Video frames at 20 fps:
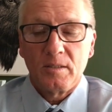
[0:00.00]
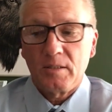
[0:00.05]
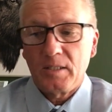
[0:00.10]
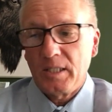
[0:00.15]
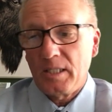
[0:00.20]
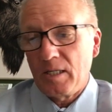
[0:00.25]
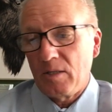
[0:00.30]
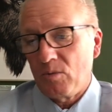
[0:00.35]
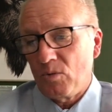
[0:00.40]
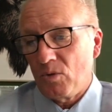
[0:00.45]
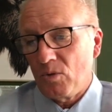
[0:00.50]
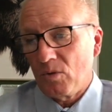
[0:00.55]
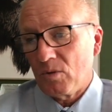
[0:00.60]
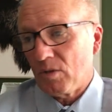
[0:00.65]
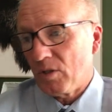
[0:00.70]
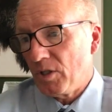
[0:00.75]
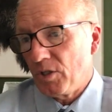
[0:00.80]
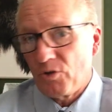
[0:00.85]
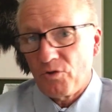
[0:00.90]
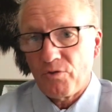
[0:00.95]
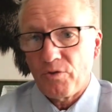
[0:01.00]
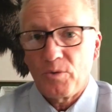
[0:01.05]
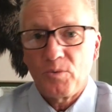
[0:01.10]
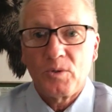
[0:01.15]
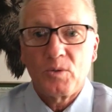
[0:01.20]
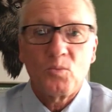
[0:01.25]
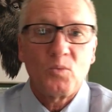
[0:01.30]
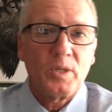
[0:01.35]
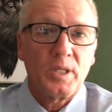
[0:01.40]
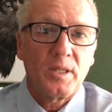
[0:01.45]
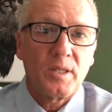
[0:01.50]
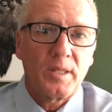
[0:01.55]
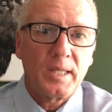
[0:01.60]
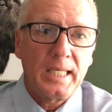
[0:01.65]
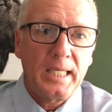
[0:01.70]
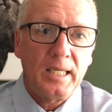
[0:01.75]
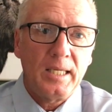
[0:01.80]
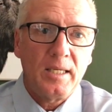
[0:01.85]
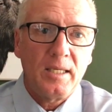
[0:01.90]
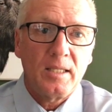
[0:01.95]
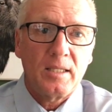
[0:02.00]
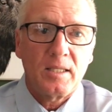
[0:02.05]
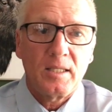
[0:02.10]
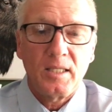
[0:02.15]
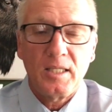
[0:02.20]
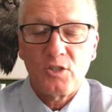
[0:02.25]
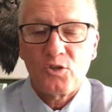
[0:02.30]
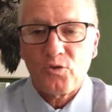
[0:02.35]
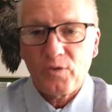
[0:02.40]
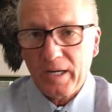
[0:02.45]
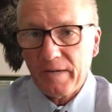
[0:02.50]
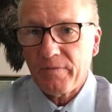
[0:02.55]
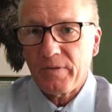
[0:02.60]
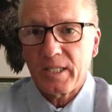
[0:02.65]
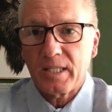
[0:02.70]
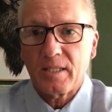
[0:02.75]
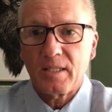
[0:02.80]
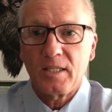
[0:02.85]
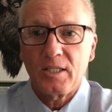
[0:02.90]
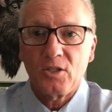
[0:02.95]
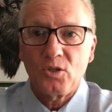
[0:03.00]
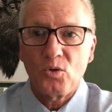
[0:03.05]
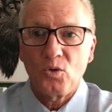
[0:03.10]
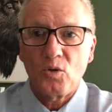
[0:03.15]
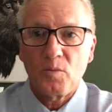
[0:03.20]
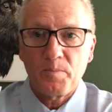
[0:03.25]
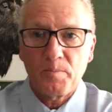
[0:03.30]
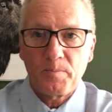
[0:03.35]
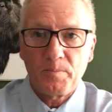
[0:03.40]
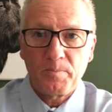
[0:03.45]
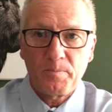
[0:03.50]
you know, or congruent with the traffic that you're